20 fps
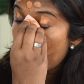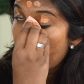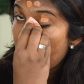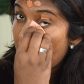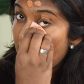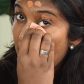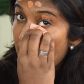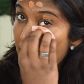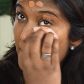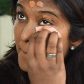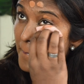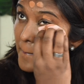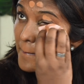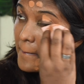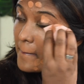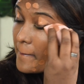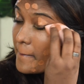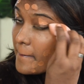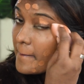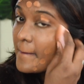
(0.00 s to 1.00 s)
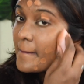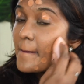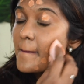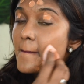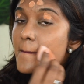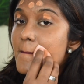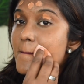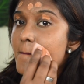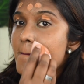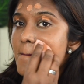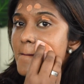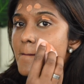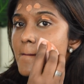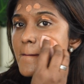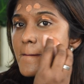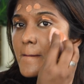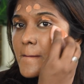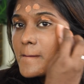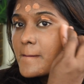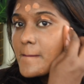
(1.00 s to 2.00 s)

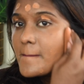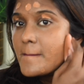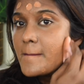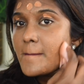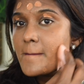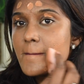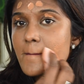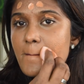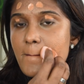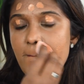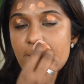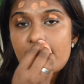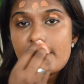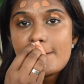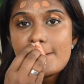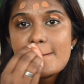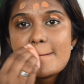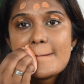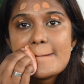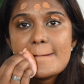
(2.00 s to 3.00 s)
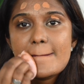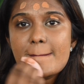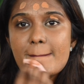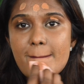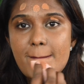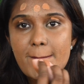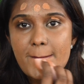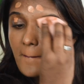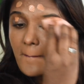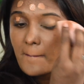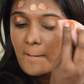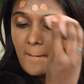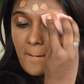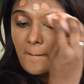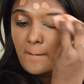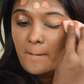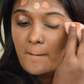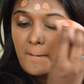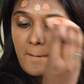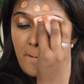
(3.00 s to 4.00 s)

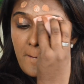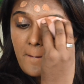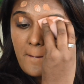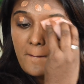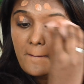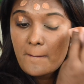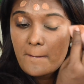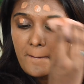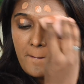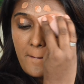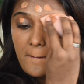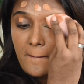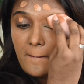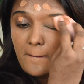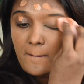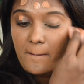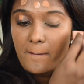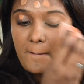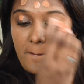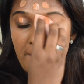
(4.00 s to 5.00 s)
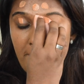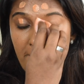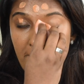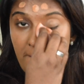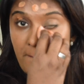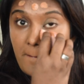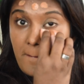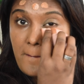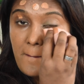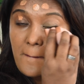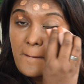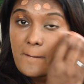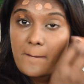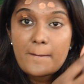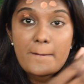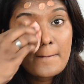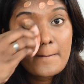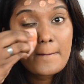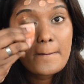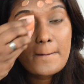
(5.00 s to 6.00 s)

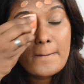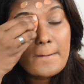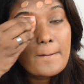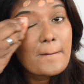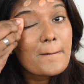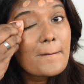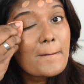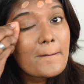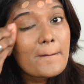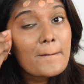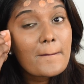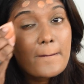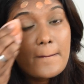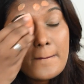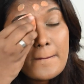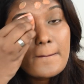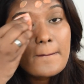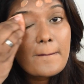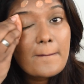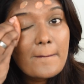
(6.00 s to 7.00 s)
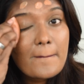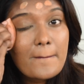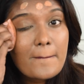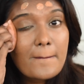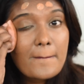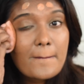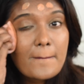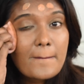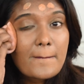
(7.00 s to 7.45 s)
Nothing is said.